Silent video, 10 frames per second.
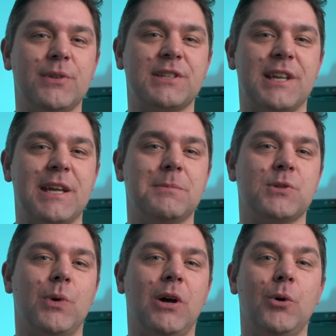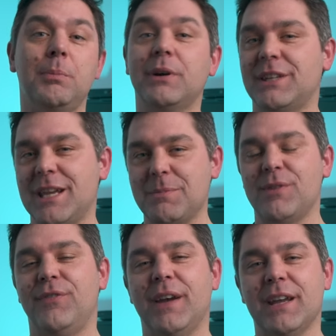the same as well, but keep
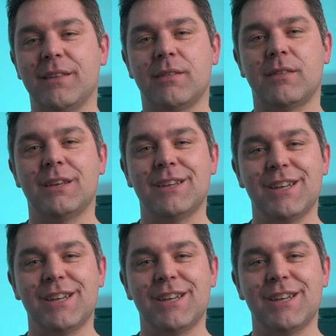the faith.